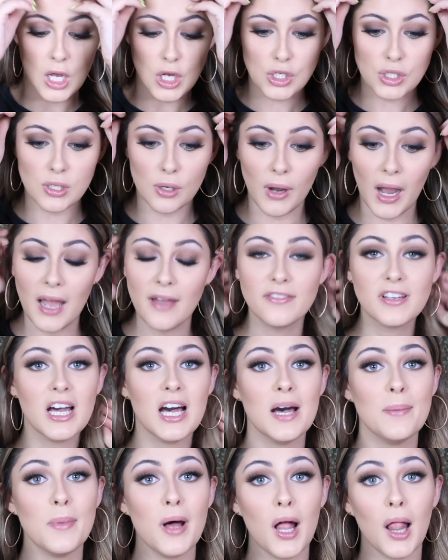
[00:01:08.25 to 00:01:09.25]
So I've
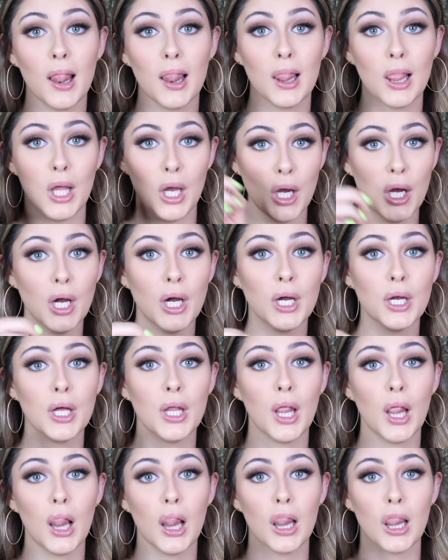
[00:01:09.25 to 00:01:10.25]
come a
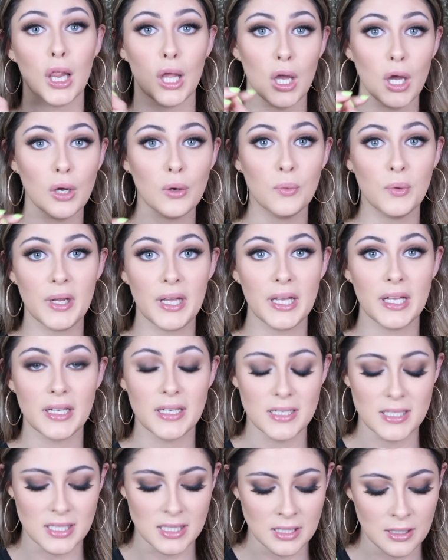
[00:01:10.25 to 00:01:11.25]
long
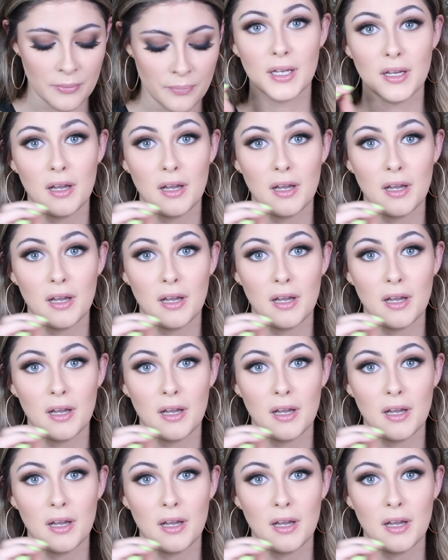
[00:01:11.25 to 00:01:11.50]
ways